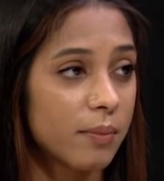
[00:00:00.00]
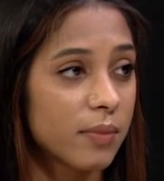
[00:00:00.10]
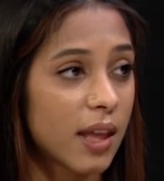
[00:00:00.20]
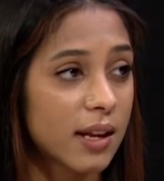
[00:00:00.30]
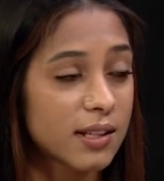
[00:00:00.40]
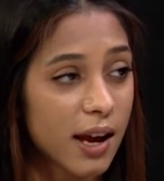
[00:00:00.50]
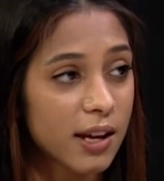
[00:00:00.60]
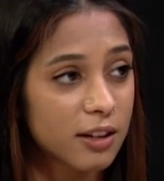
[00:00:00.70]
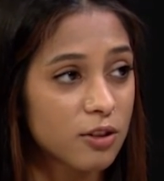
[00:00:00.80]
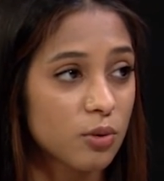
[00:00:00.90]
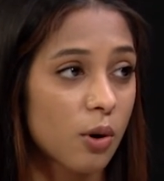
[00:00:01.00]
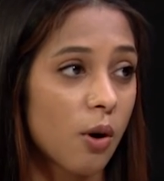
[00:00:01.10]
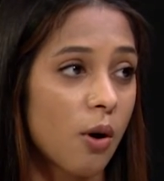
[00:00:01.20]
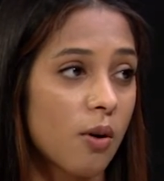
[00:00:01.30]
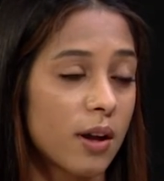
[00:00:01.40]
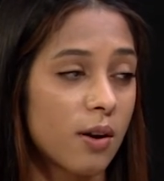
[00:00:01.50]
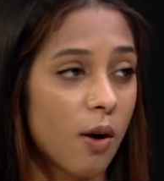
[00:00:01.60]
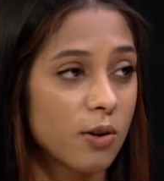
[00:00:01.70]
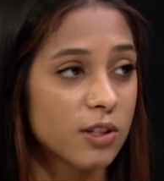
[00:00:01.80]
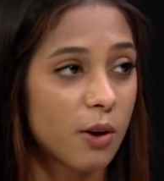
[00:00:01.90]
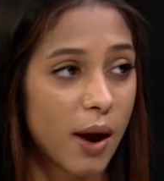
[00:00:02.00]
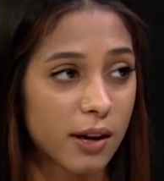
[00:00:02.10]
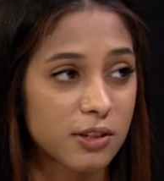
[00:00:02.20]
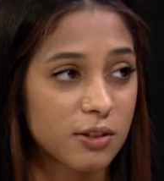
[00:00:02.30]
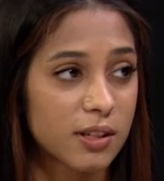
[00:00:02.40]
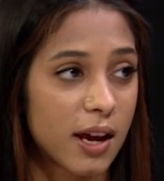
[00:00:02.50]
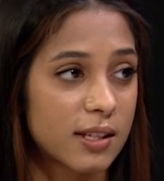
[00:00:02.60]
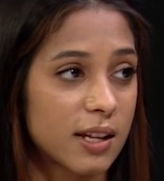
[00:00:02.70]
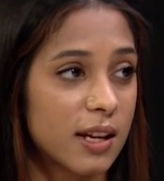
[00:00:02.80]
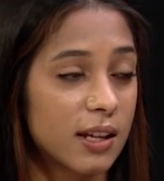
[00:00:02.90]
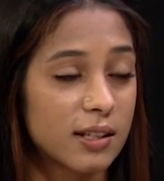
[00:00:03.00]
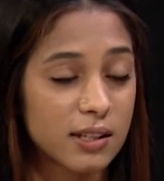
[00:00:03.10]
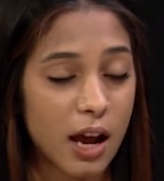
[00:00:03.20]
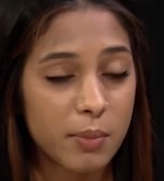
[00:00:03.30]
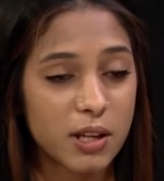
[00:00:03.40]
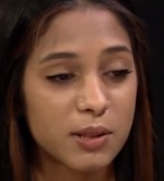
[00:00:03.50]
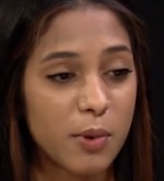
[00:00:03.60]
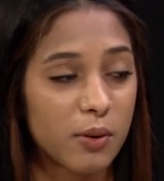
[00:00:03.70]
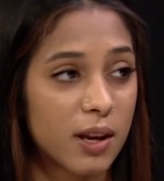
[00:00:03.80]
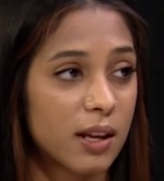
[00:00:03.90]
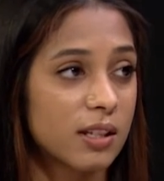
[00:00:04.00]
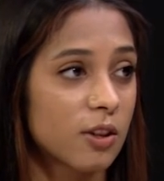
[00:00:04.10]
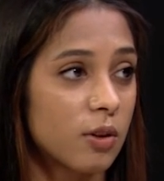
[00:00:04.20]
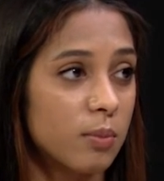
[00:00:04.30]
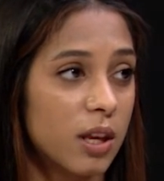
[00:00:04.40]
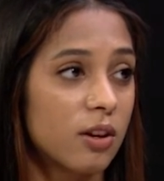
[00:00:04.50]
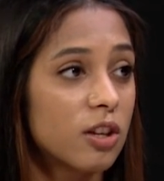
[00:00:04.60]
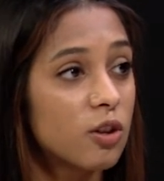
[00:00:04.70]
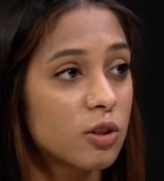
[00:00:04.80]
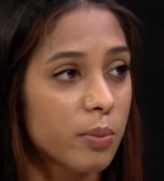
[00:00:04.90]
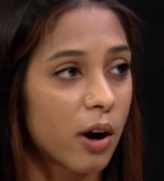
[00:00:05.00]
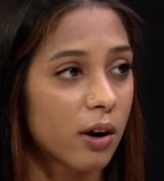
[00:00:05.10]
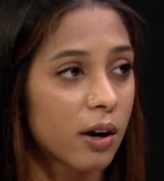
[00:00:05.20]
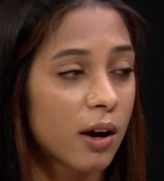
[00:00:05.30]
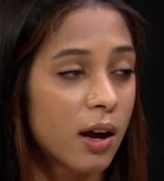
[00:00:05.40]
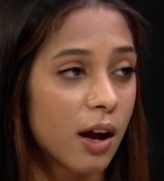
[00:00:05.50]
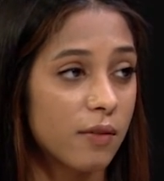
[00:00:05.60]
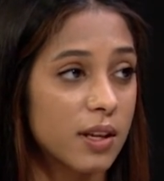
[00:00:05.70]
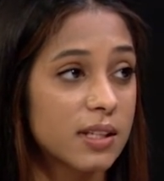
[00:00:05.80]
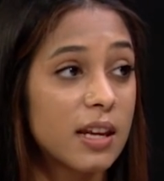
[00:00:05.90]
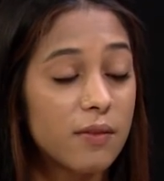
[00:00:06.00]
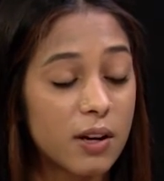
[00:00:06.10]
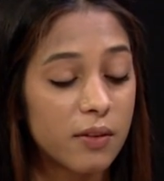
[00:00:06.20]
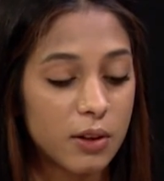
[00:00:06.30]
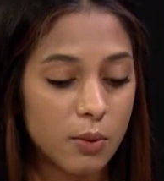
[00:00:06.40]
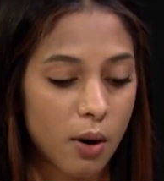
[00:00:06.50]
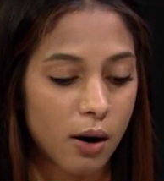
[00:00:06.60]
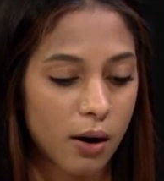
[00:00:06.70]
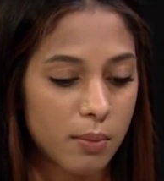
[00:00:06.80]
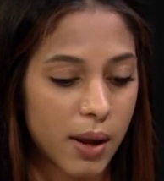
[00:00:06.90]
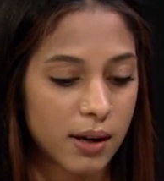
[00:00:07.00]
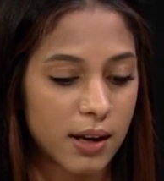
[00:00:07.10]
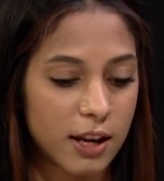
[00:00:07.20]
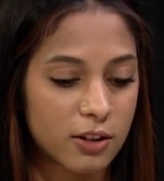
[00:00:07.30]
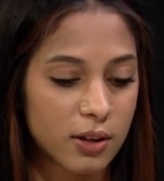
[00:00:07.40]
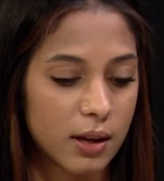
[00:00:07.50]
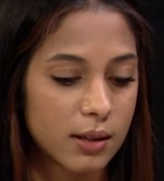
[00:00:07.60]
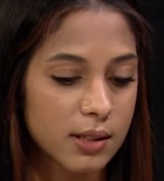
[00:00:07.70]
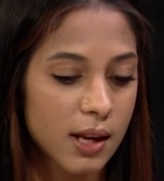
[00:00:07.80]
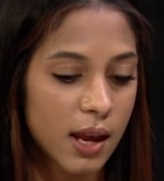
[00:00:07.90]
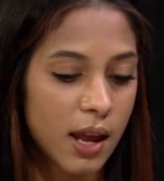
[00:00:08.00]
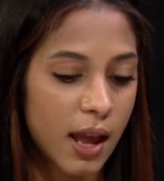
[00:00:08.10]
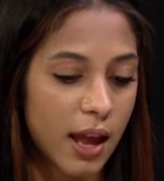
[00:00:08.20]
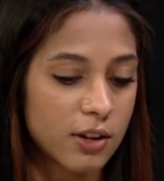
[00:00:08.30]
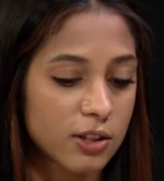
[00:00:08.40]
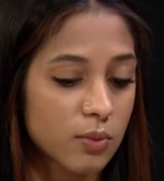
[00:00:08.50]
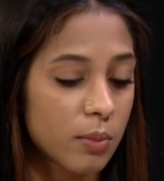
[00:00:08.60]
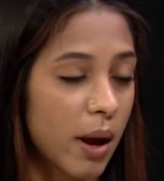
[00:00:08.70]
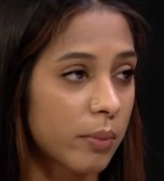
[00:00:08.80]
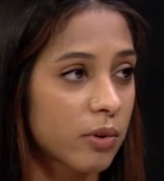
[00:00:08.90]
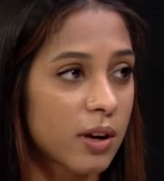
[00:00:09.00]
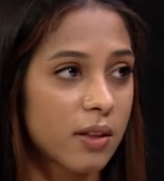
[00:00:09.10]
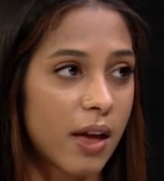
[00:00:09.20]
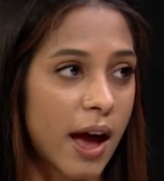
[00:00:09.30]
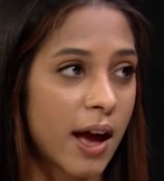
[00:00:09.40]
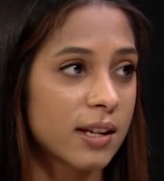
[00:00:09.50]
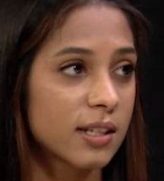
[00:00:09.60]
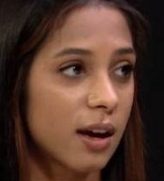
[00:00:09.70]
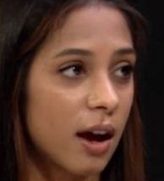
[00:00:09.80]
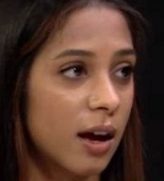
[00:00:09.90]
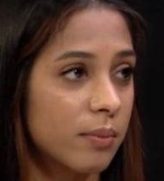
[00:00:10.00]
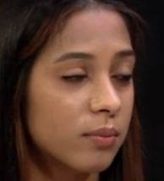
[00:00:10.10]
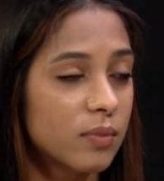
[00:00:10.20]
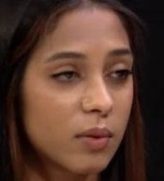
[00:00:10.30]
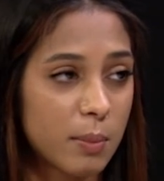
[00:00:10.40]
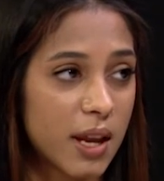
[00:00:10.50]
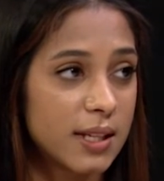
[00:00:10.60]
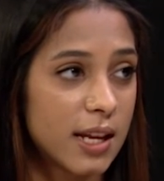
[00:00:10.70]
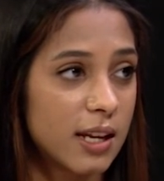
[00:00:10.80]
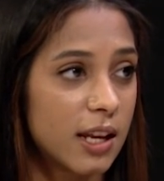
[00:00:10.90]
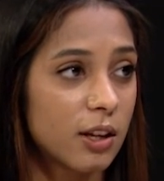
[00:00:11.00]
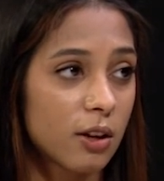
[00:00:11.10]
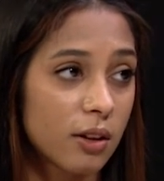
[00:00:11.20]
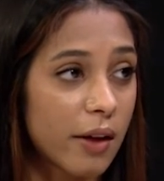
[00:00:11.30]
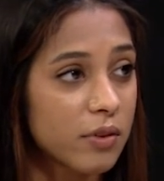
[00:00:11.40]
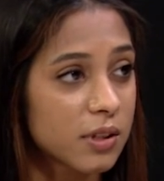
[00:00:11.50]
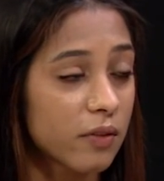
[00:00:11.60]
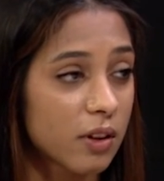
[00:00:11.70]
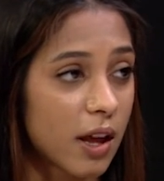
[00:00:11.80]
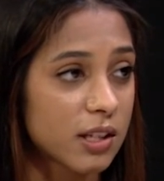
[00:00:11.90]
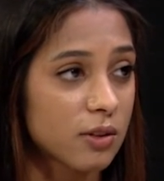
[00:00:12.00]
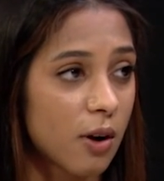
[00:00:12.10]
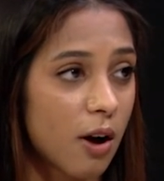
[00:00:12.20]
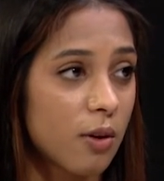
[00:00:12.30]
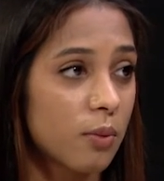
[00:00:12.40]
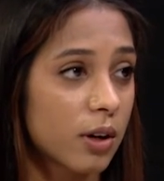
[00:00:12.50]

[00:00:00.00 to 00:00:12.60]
that diet control and also exercising and stopping smoking is going to be a huge part of this, even if you are on medications. And just remembering that maintaining good levels of cholesterol